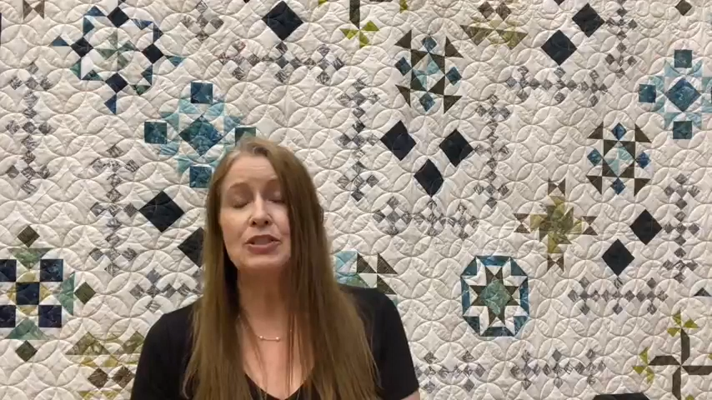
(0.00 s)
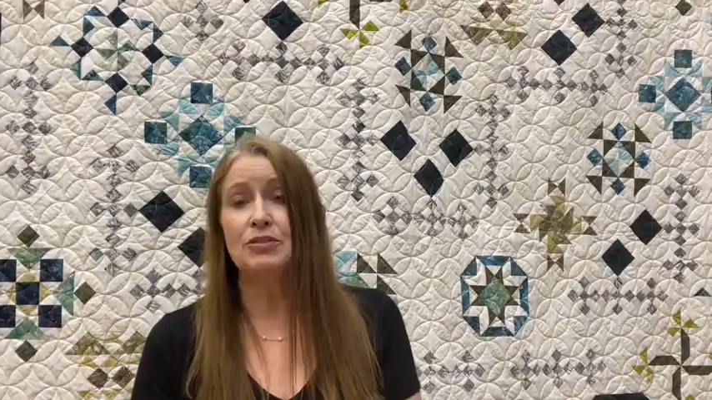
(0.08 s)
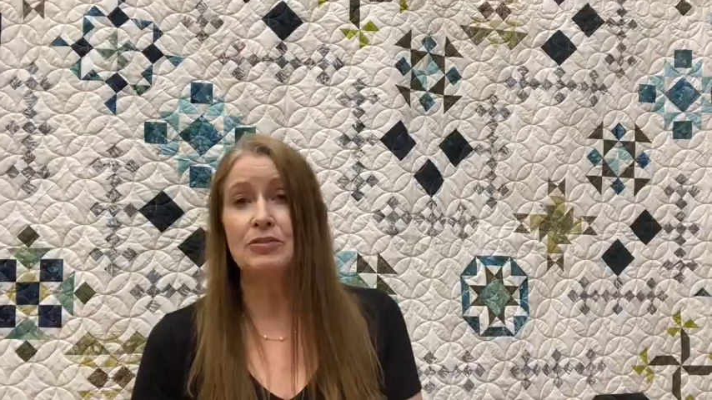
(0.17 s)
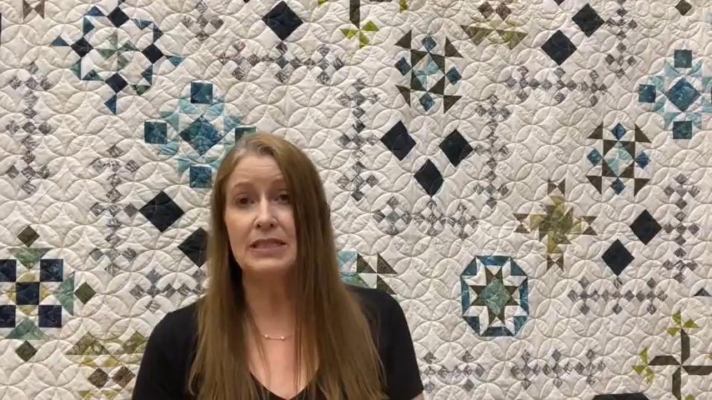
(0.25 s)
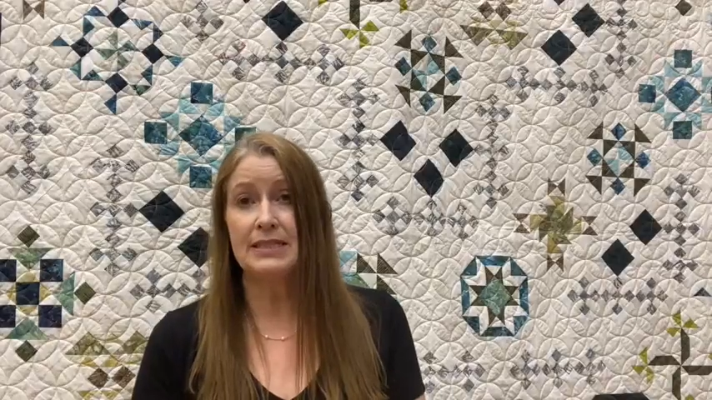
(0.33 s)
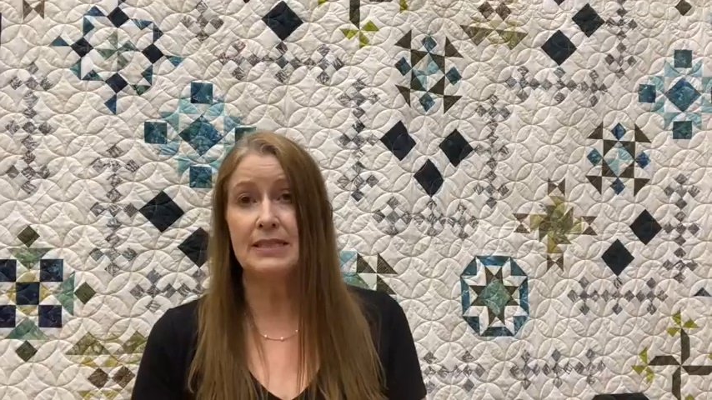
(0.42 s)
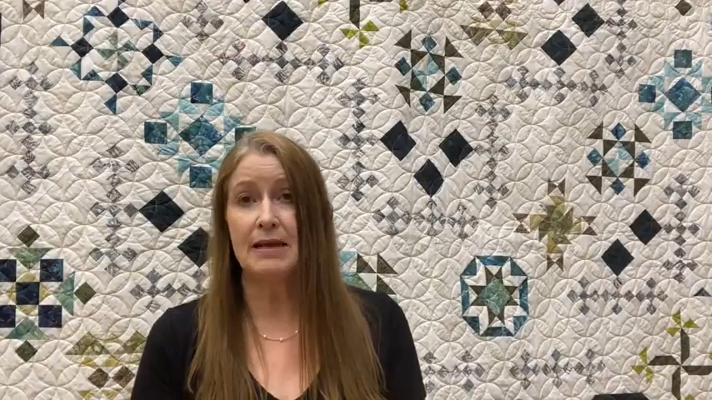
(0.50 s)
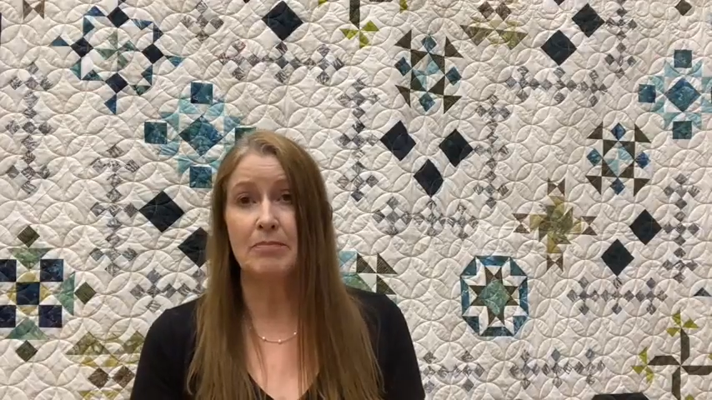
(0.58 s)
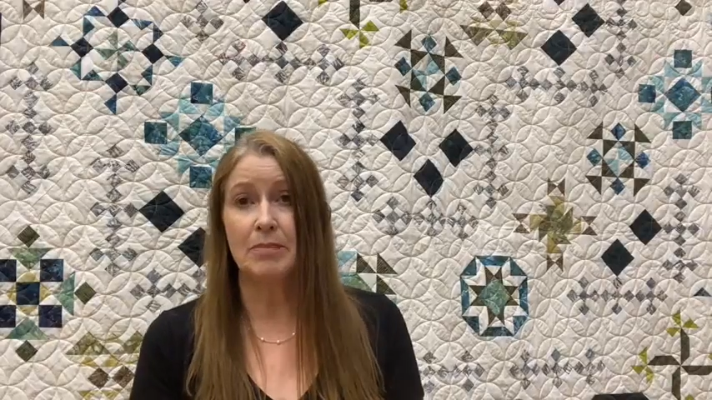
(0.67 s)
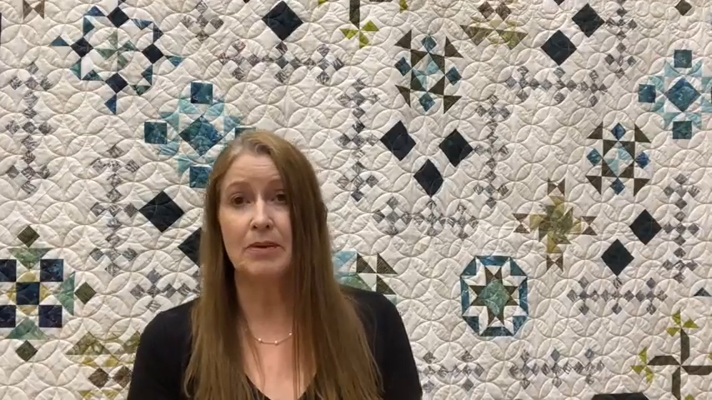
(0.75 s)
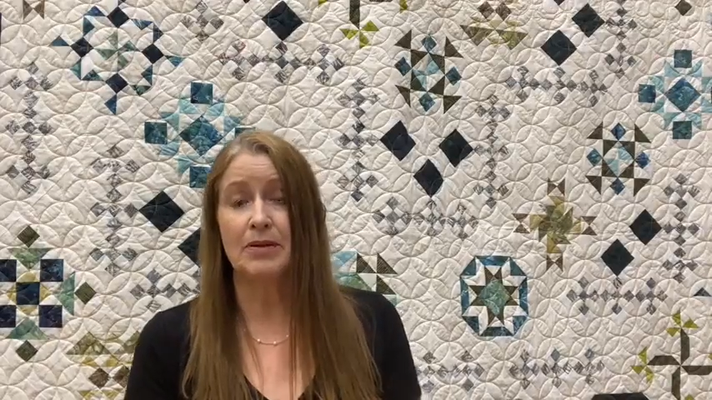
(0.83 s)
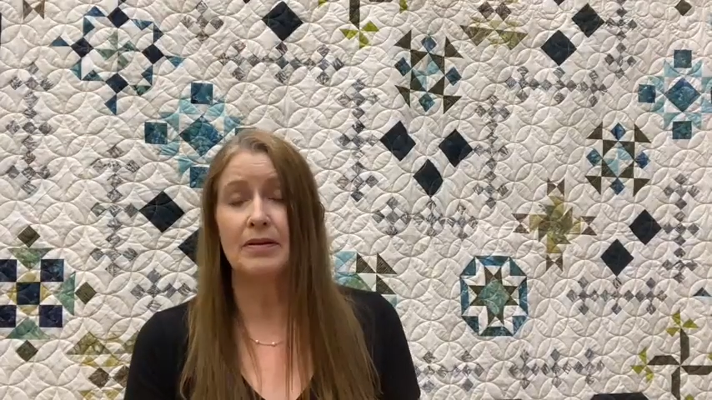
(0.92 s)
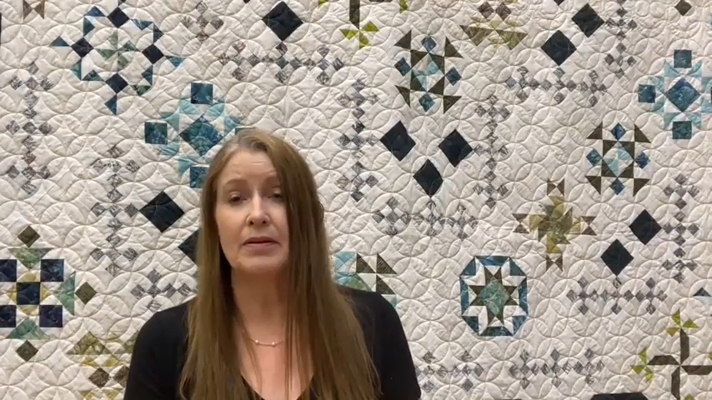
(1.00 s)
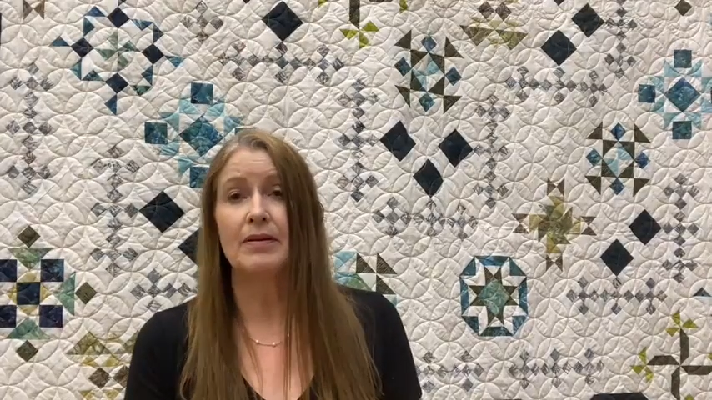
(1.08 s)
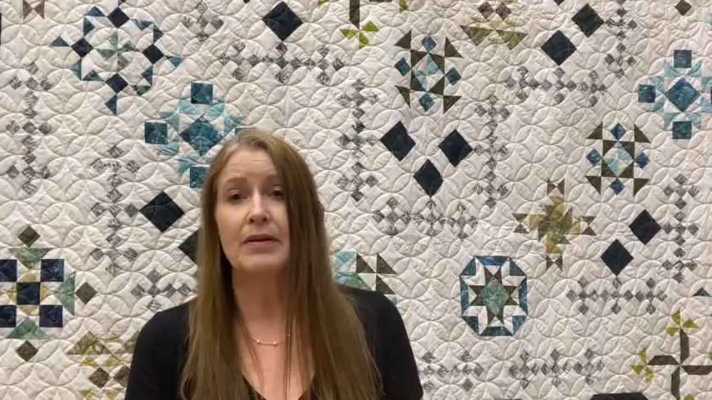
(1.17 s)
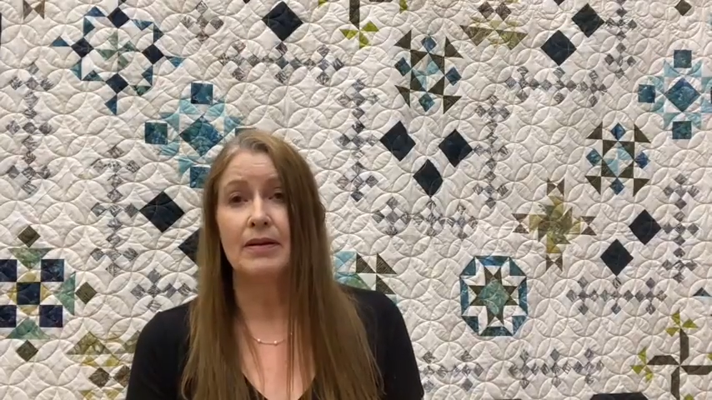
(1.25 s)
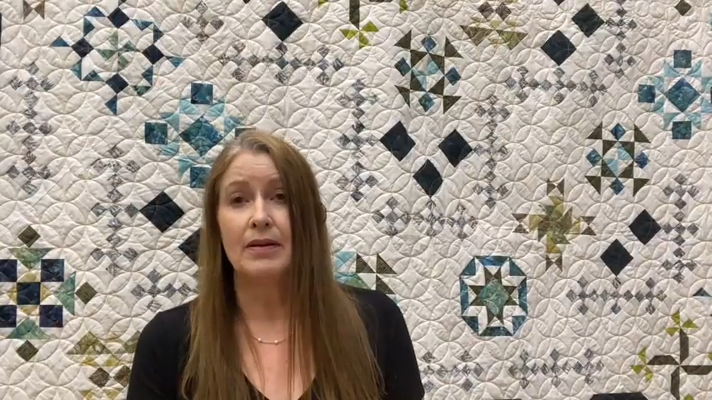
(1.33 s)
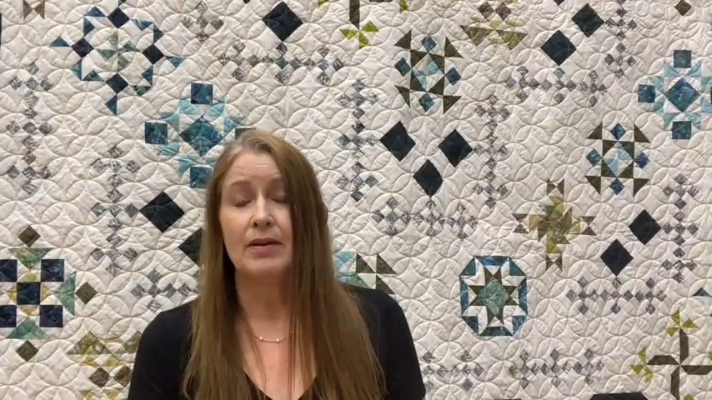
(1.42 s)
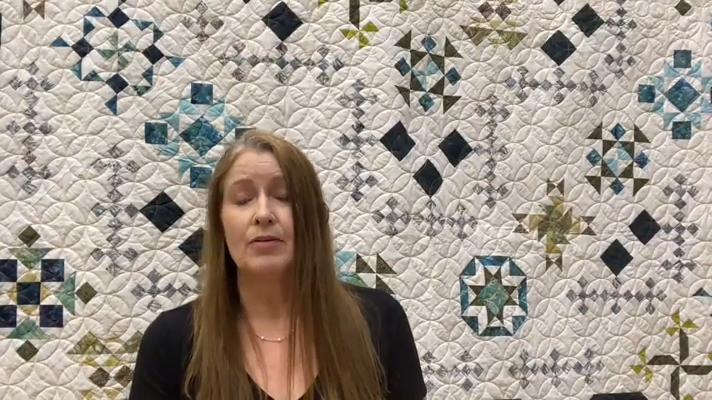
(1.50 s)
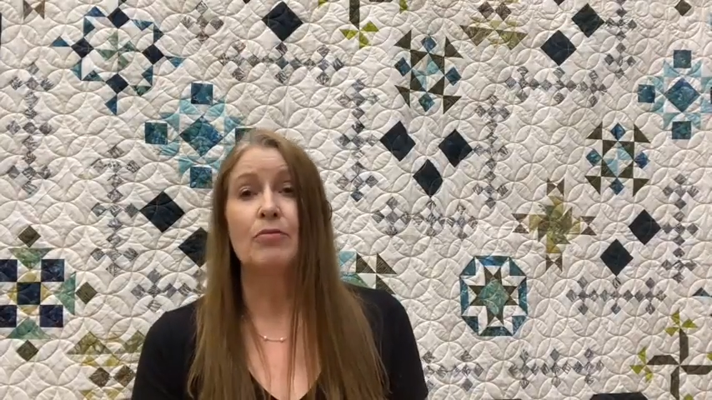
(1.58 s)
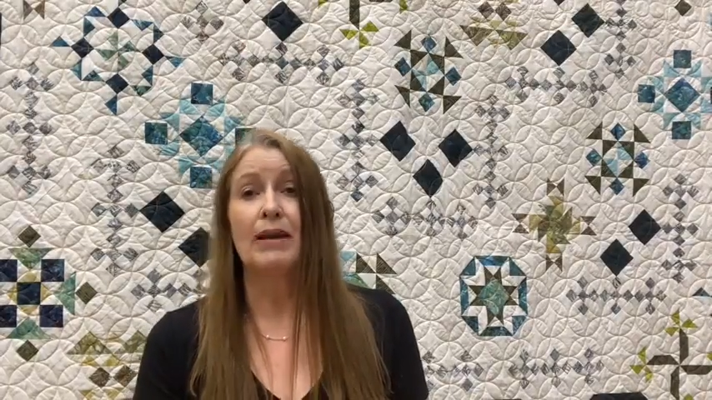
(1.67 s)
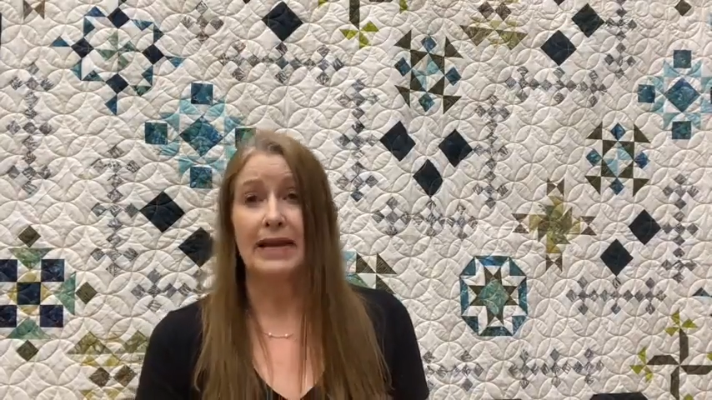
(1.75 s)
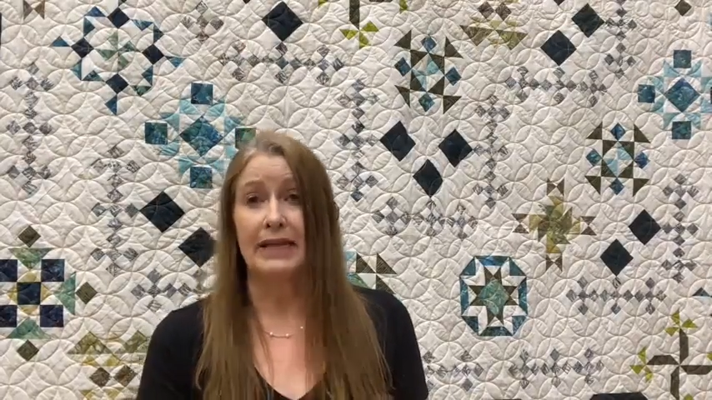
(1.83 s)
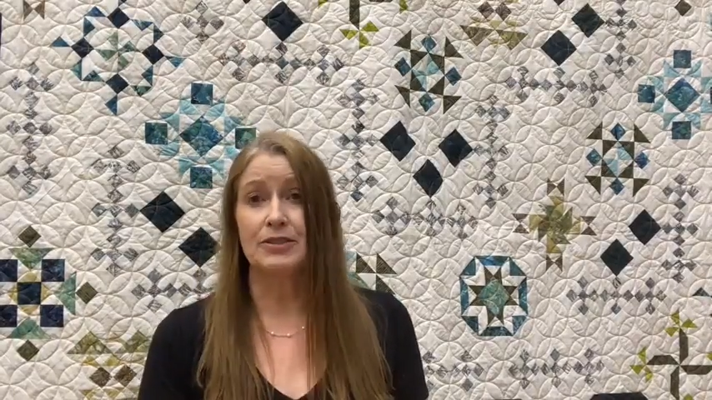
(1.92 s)
to December
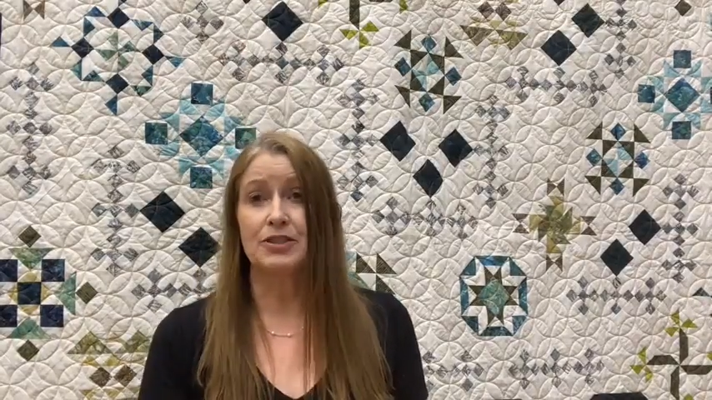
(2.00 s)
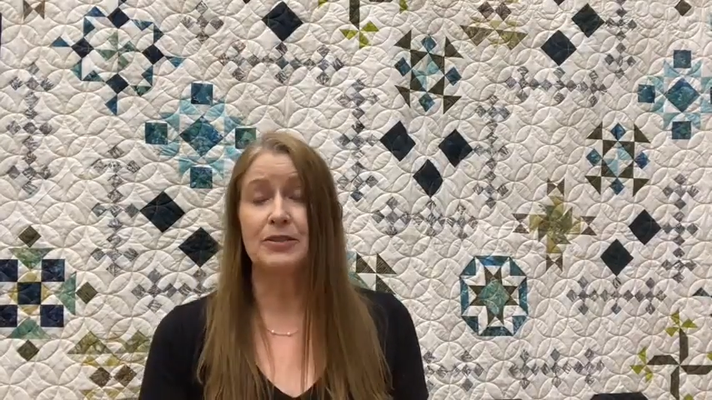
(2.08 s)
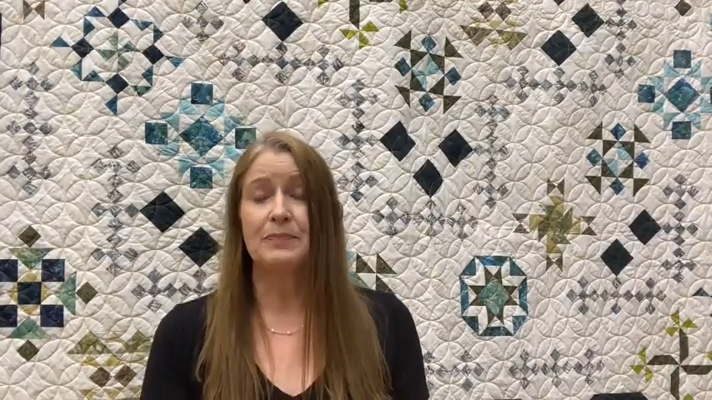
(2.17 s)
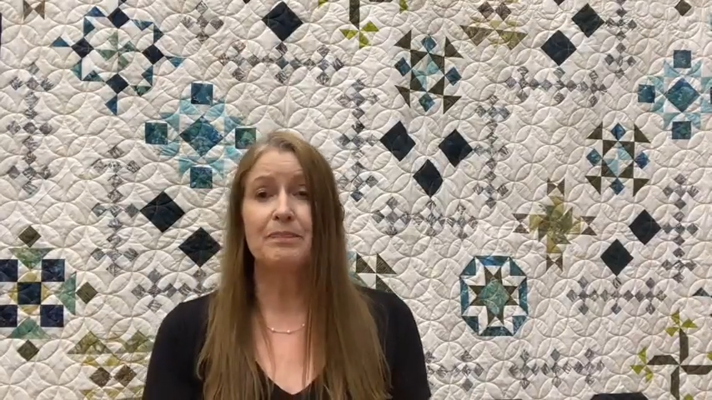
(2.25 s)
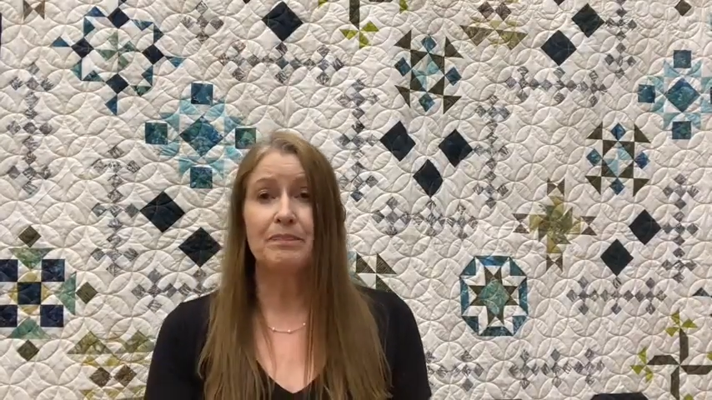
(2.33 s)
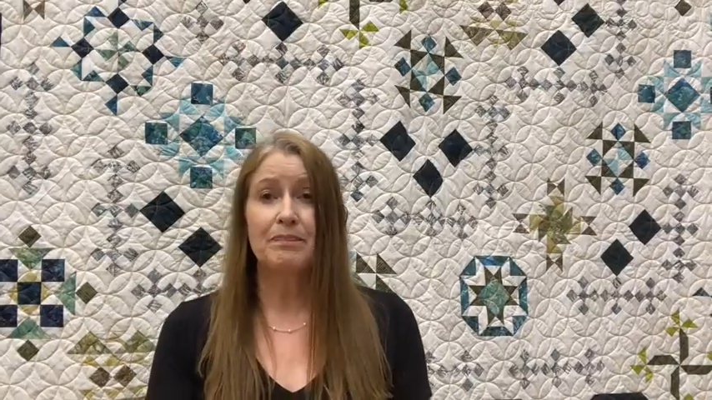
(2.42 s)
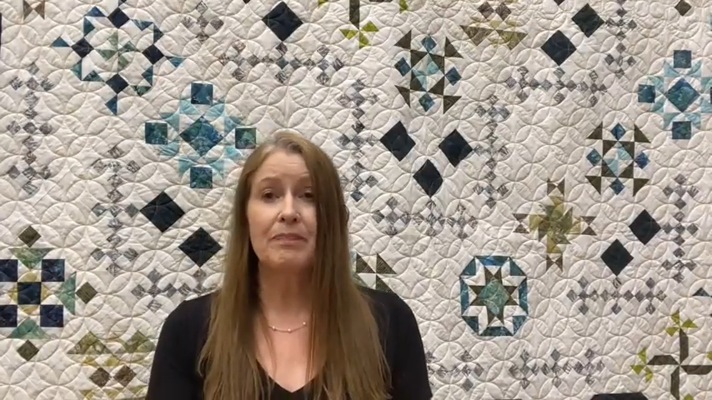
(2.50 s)
range.